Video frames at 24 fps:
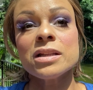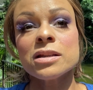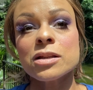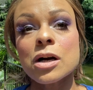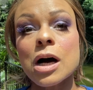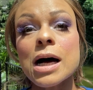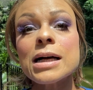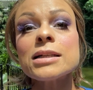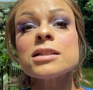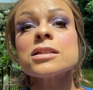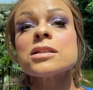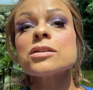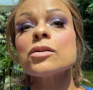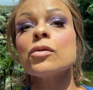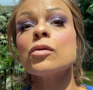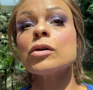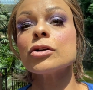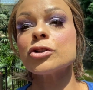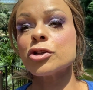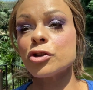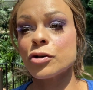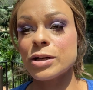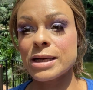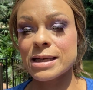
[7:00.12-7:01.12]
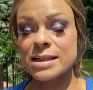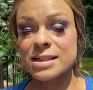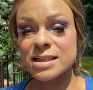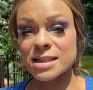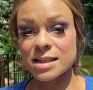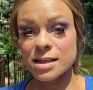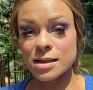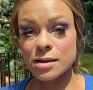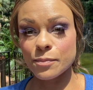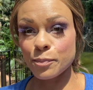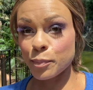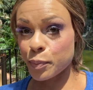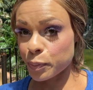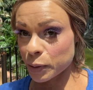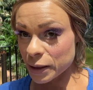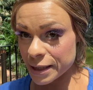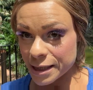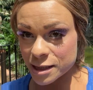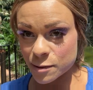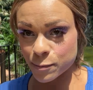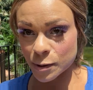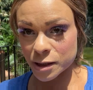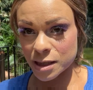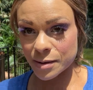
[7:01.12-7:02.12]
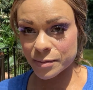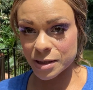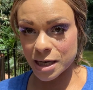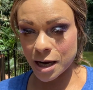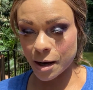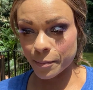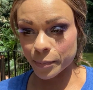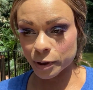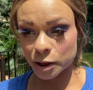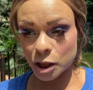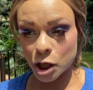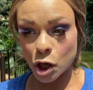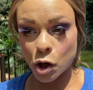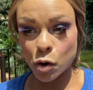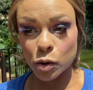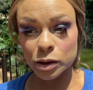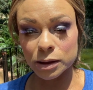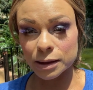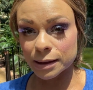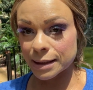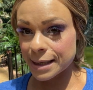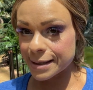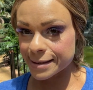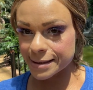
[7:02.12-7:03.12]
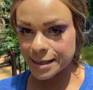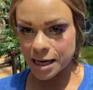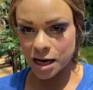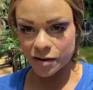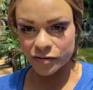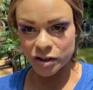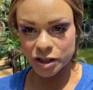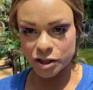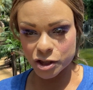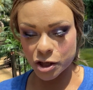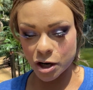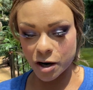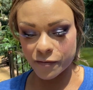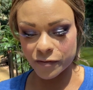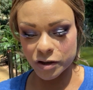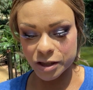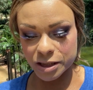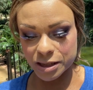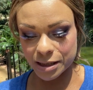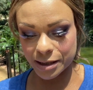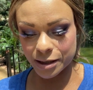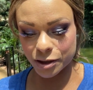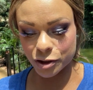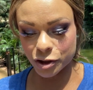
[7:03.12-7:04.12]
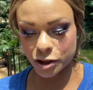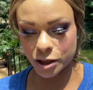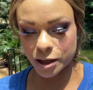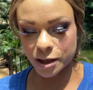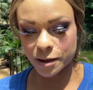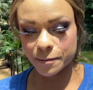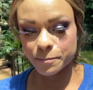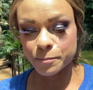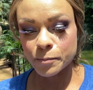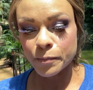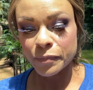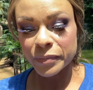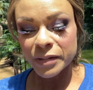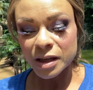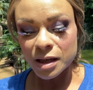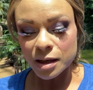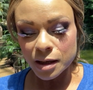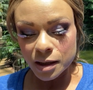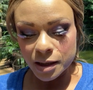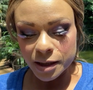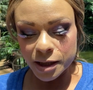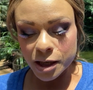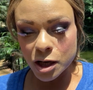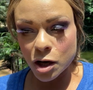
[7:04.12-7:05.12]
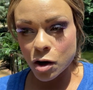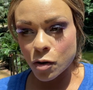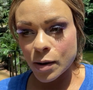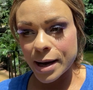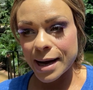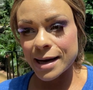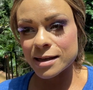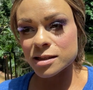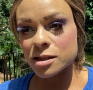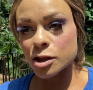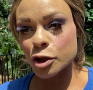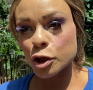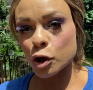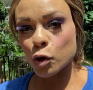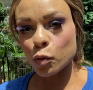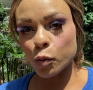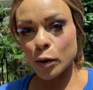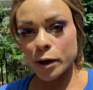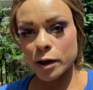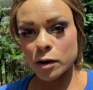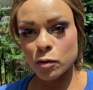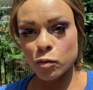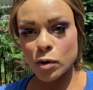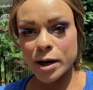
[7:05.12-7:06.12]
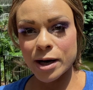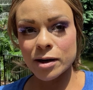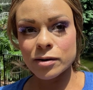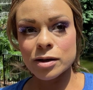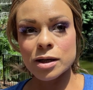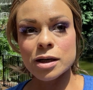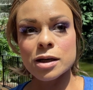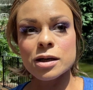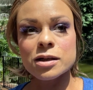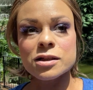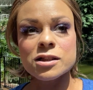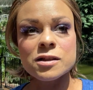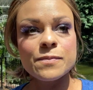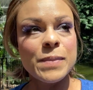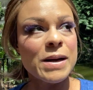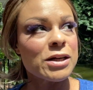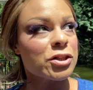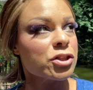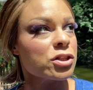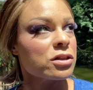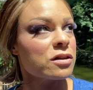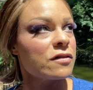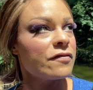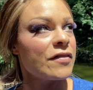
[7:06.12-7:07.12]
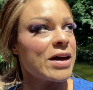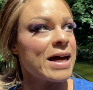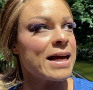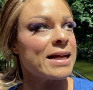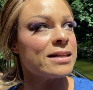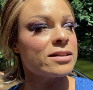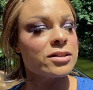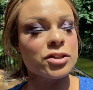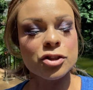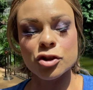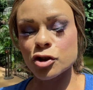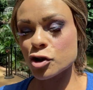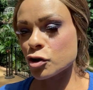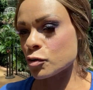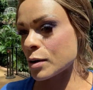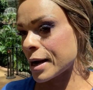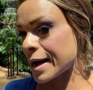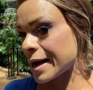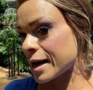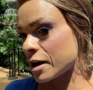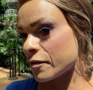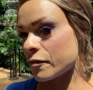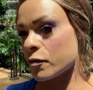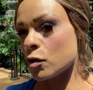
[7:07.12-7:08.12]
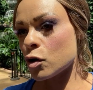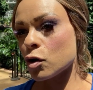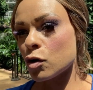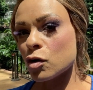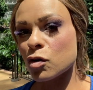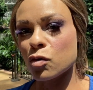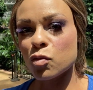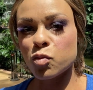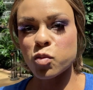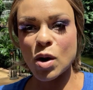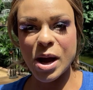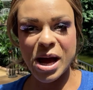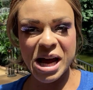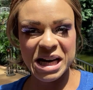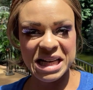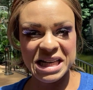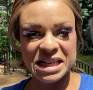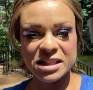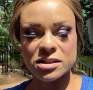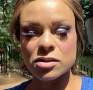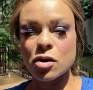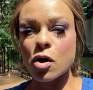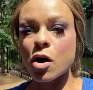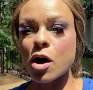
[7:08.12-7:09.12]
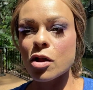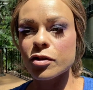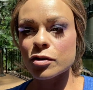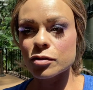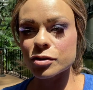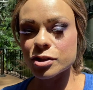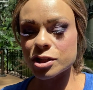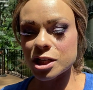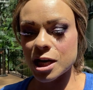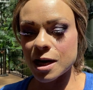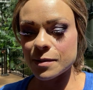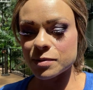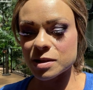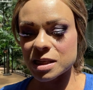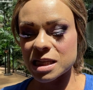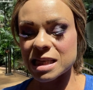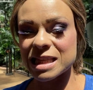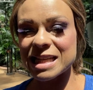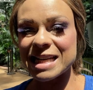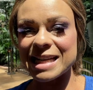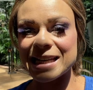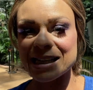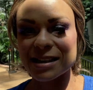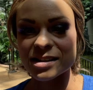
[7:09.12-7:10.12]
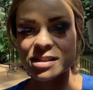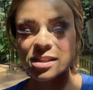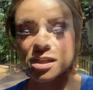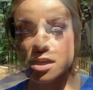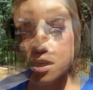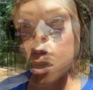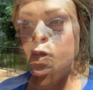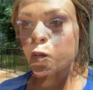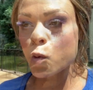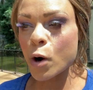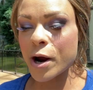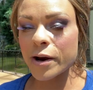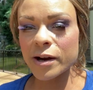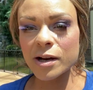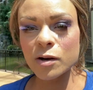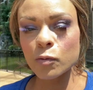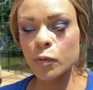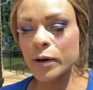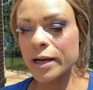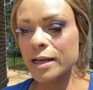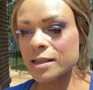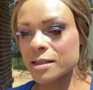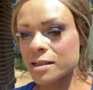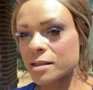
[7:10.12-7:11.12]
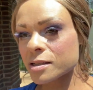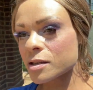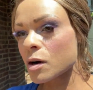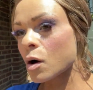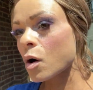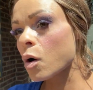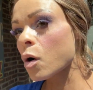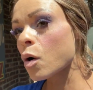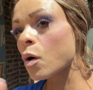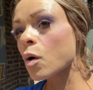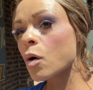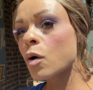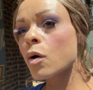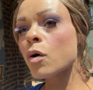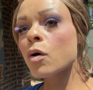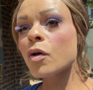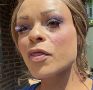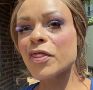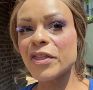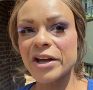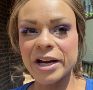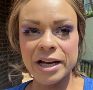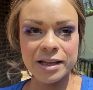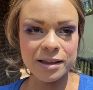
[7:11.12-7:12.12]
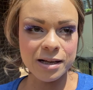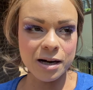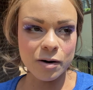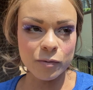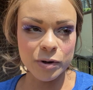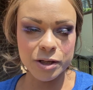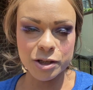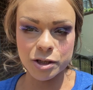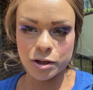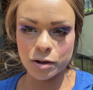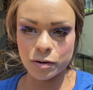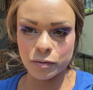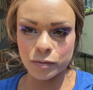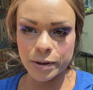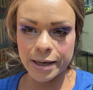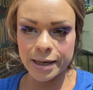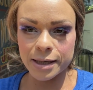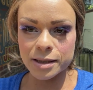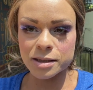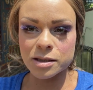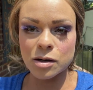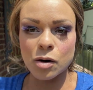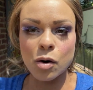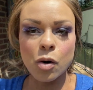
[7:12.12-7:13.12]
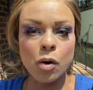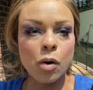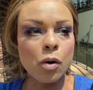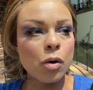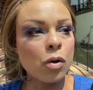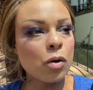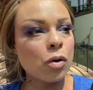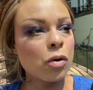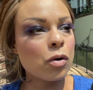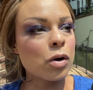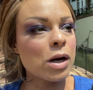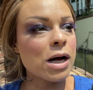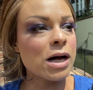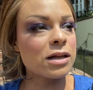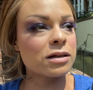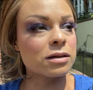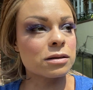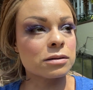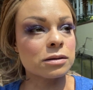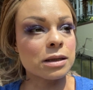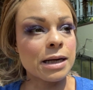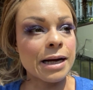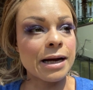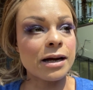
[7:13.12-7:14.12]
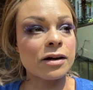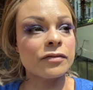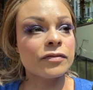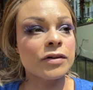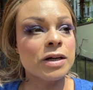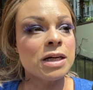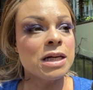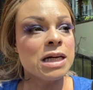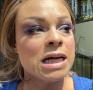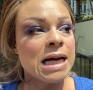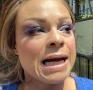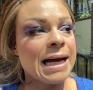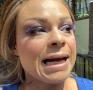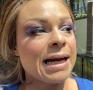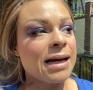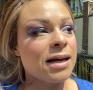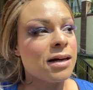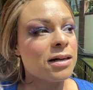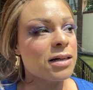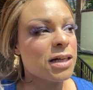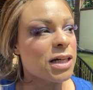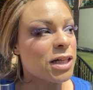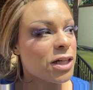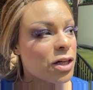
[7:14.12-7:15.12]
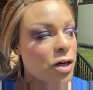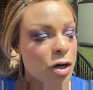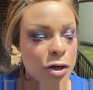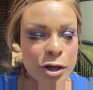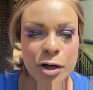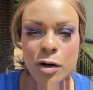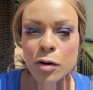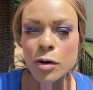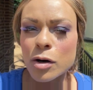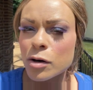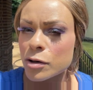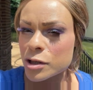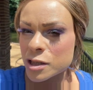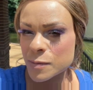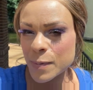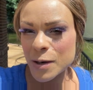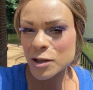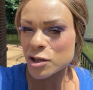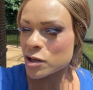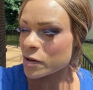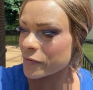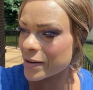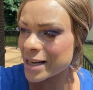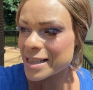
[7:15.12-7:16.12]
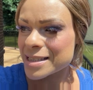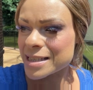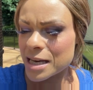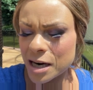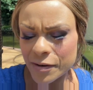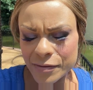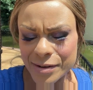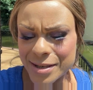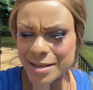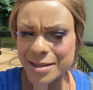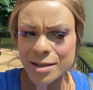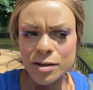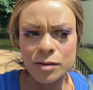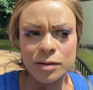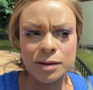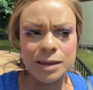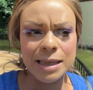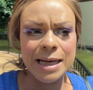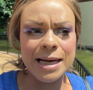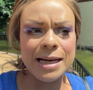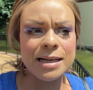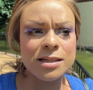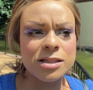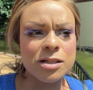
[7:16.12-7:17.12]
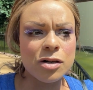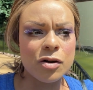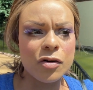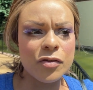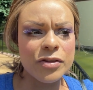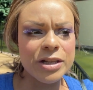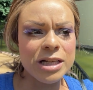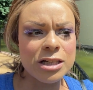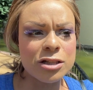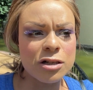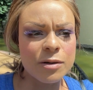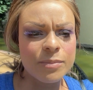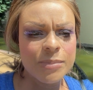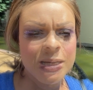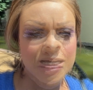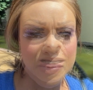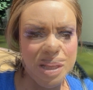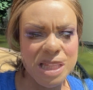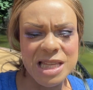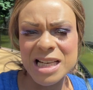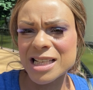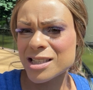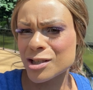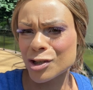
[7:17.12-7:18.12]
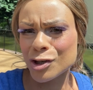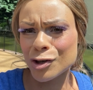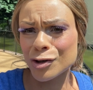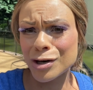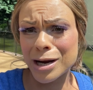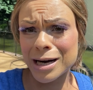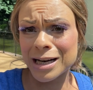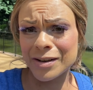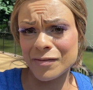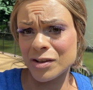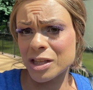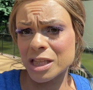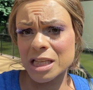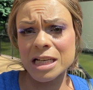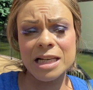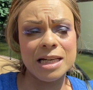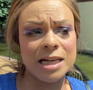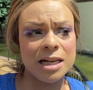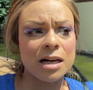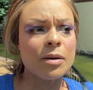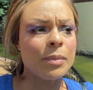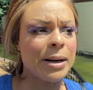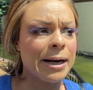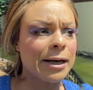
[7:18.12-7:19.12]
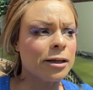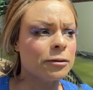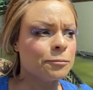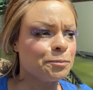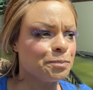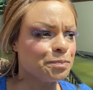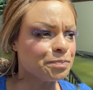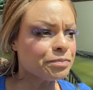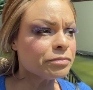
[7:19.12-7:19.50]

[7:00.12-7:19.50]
thoughts, or tricks, please put them down below. Let's have this conversation. You know, as a new wig wearer, special events, travel, weddings, all those types of things, wearing wigs is a whole thing that we do, right? It's a whole other life. And, you know, you don't go to special events every single day, so these are maybe things that you're not even thinking about.